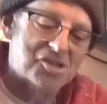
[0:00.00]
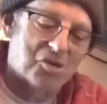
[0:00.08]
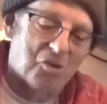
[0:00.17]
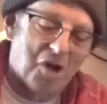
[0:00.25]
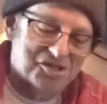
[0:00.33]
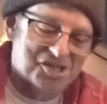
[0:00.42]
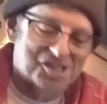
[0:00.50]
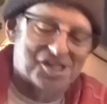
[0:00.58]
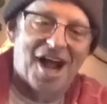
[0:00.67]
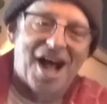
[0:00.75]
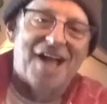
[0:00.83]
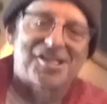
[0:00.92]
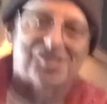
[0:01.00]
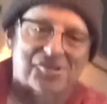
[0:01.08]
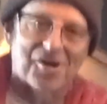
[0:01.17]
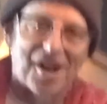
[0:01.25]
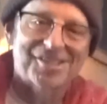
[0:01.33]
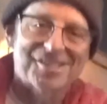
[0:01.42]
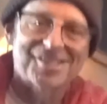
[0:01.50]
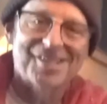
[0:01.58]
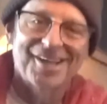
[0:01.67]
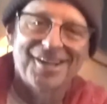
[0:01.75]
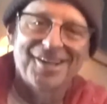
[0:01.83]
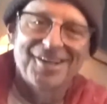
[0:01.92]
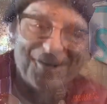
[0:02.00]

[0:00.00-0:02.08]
But these are all just constructs.